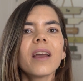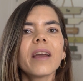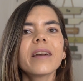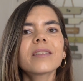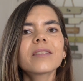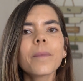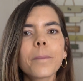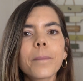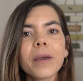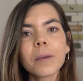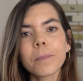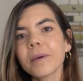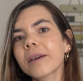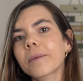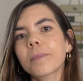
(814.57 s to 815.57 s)
It's a
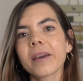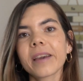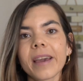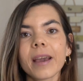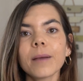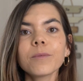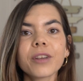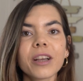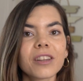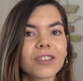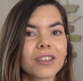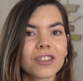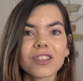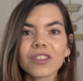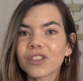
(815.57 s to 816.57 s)
big game
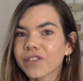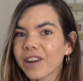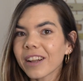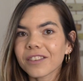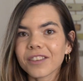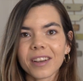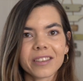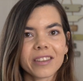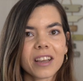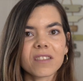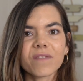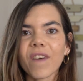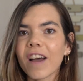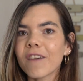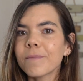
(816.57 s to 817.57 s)
changer, just stretching. It takes
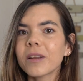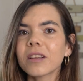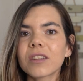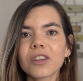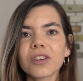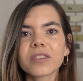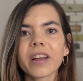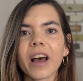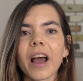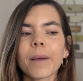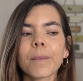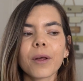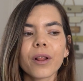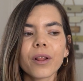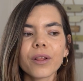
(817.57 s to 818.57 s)
5 minutes of your time,
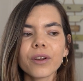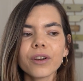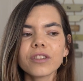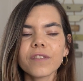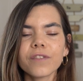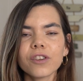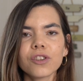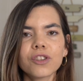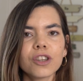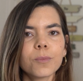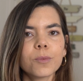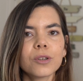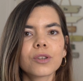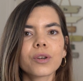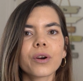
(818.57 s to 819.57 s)
loads of
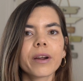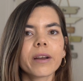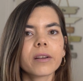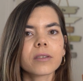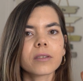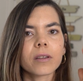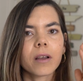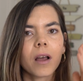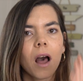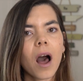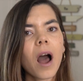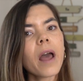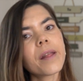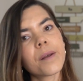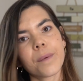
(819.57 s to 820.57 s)
YouTube tutorials.
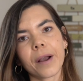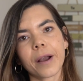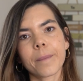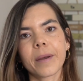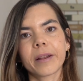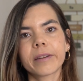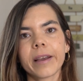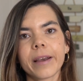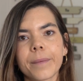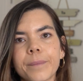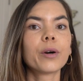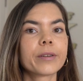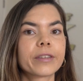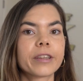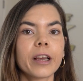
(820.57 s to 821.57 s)
Highly recommend it.
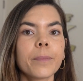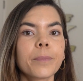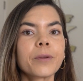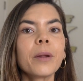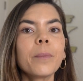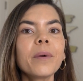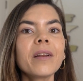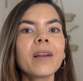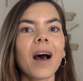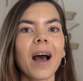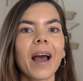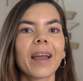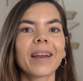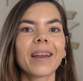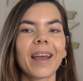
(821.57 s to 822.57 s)
So tip number 9
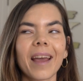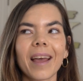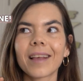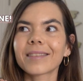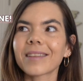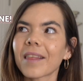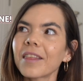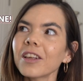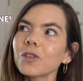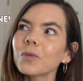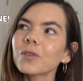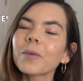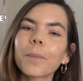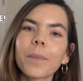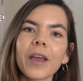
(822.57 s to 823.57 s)
is, this
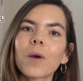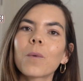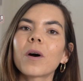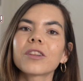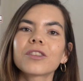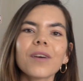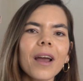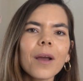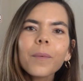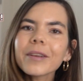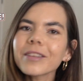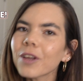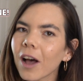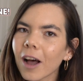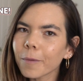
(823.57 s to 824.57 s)
was a big one. So I
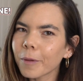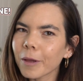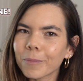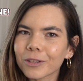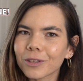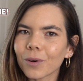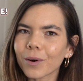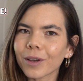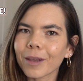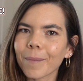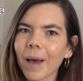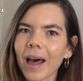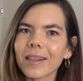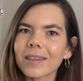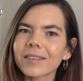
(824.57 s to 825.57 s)
always heard people talking
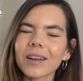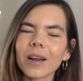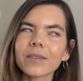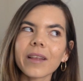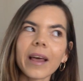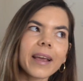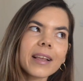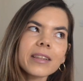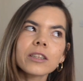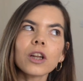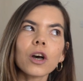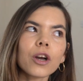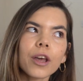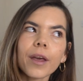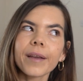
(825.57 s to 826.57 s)
about this and I was like, it's
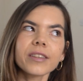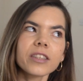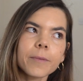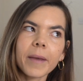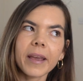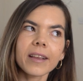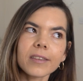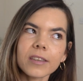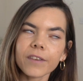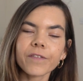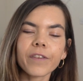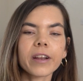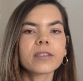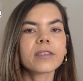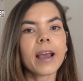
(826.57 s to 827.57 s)
not going to make a
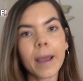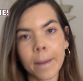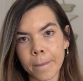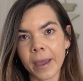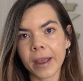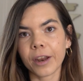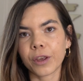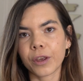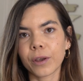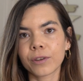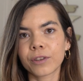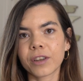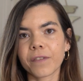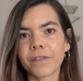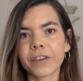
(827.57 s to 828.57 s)
difference. It made a
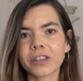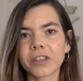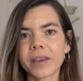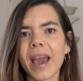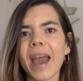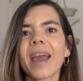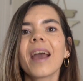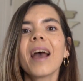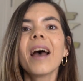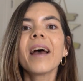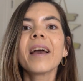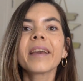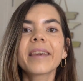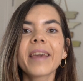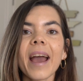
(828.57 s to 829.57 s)
huge difference, okay?
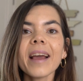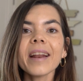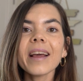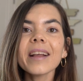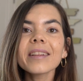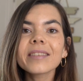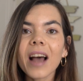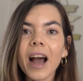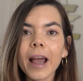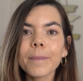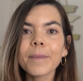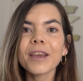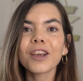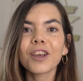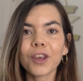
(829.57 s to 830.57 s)
Get a
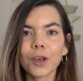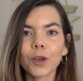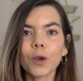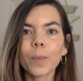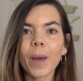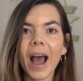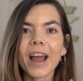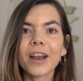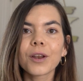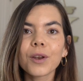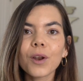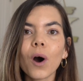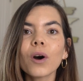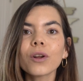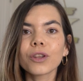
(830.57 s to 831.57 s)
timing cube and
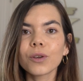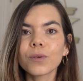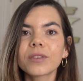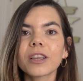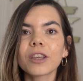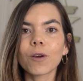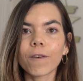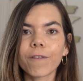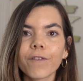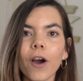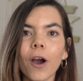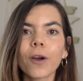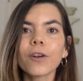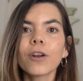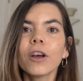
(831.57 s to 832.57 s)
not using your
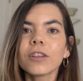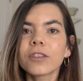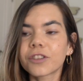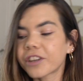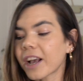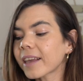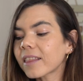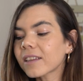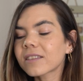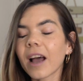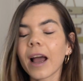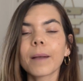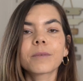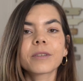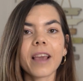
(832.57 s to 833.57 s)
phone to check the
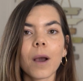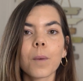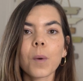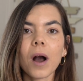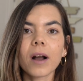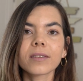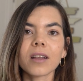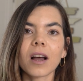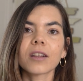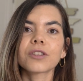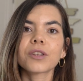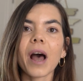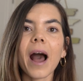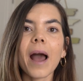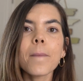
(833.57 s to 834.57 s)
time to get work done.
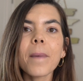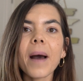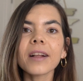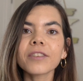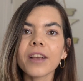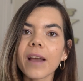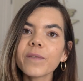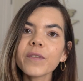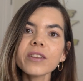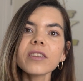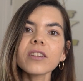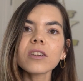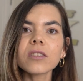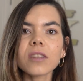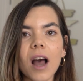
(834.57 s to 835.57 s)
So I batch every
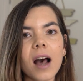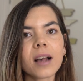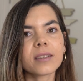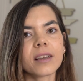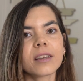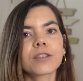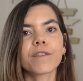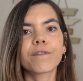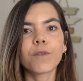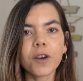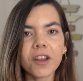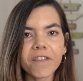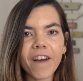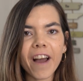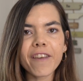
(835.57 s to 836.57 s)
single task into
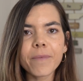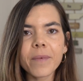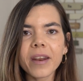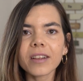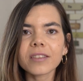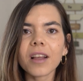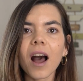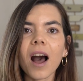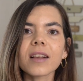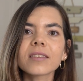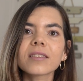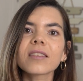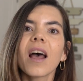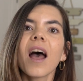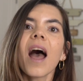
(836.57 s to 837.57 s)
45-minute
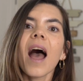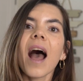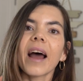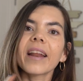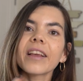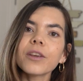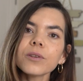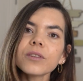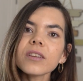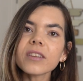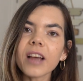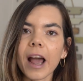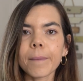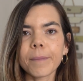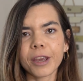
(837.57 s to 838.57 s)
tasks and I use a
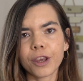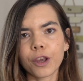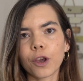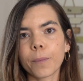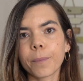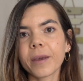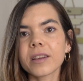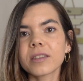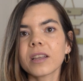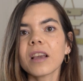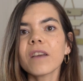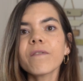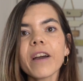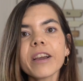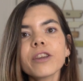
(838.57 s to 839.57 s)
timing cube because
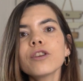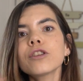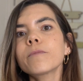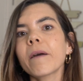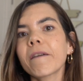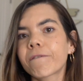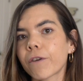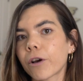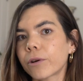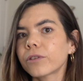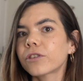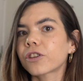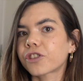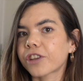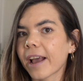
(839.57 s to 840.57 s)
if I use my phone
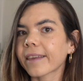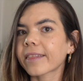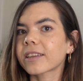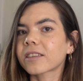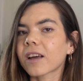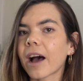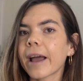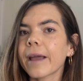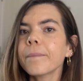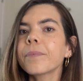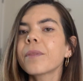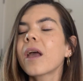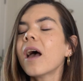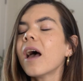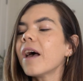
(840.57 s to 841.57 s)
to check the time,
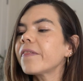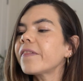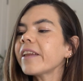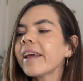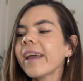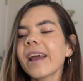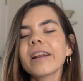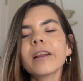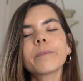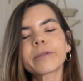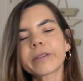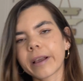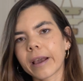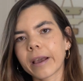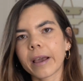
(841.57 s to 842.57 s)
then I end up
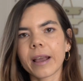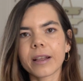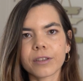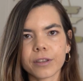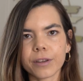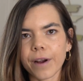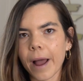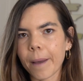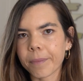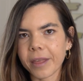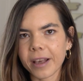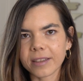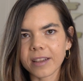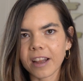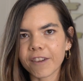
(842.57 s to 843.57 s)
seeing Instagram
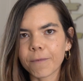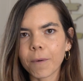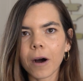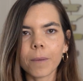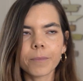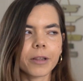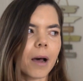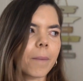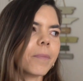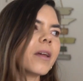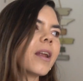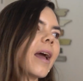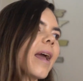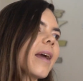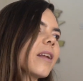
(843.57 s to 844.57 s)
things that have popped up.
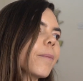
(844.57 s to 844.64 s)
Then I end